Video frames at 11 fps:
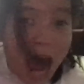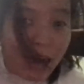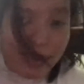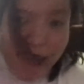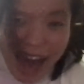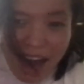
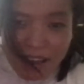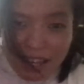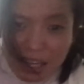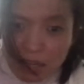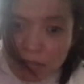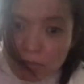that
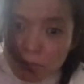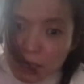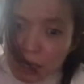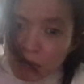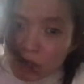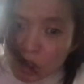left
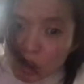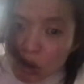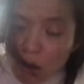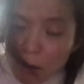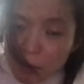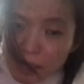me with
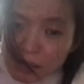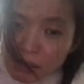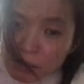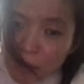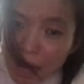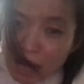two open
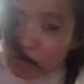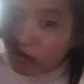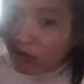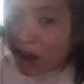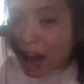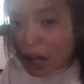spots
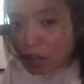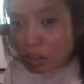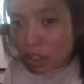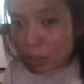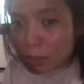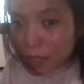for
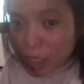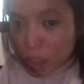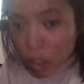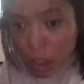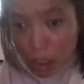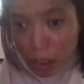
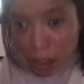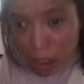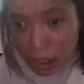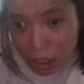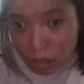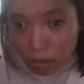
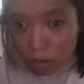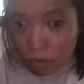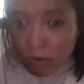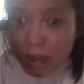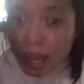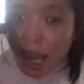
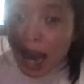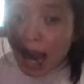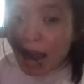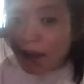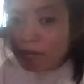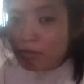LGBTQ,
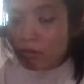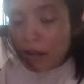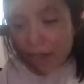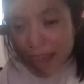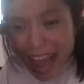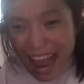and for
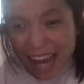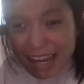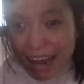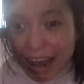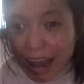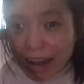that
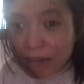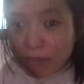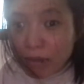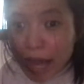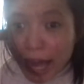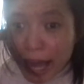I
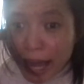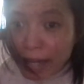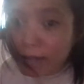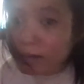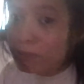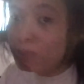read